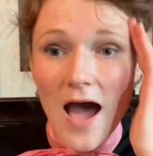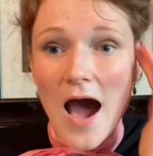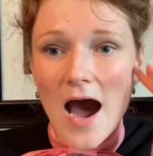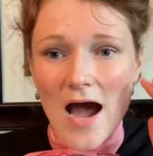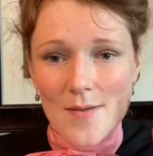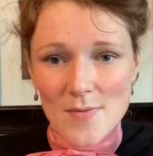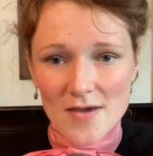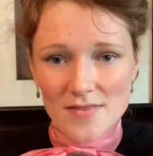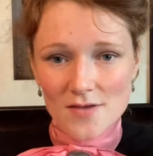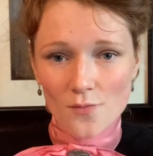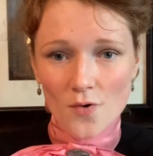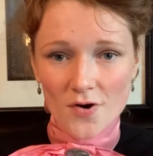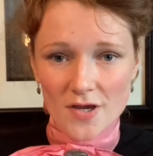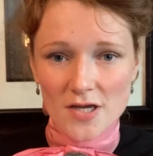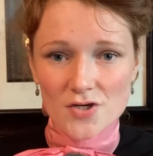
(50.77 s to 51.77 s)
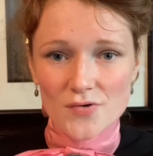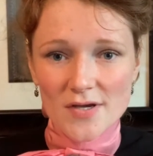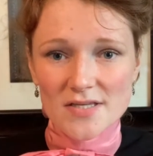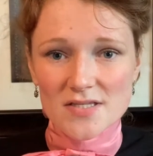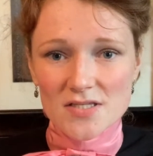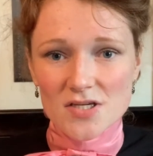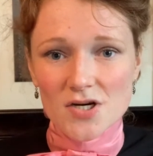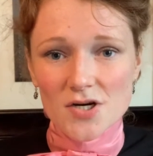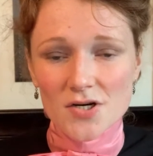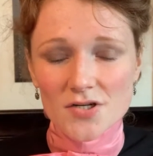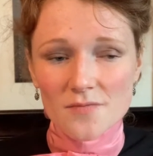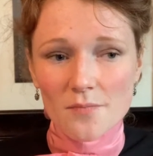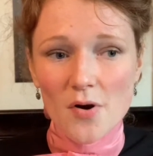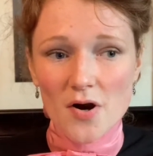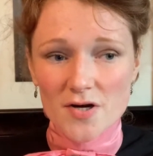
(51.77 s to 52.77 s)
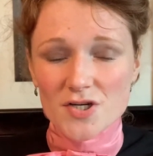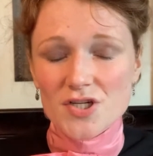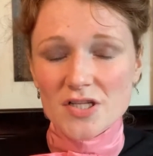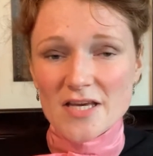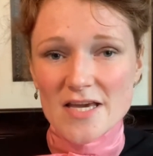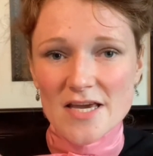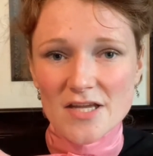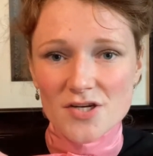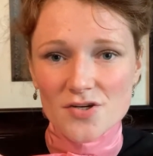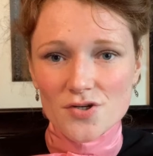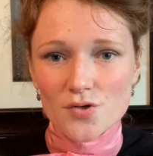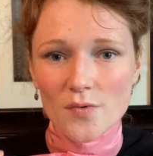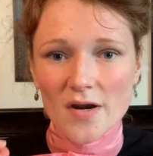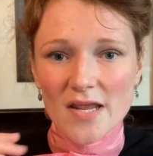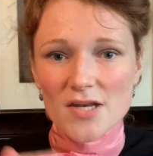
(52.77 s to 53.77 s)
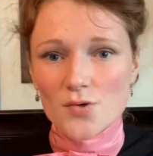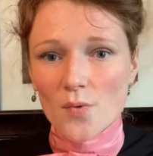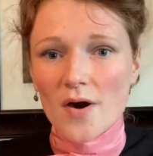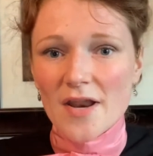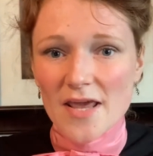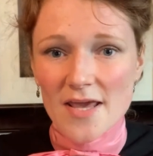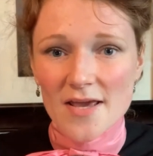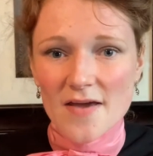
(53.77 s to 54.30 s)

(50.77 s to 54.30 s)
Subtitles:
I made the working dress skirt partially in 2020,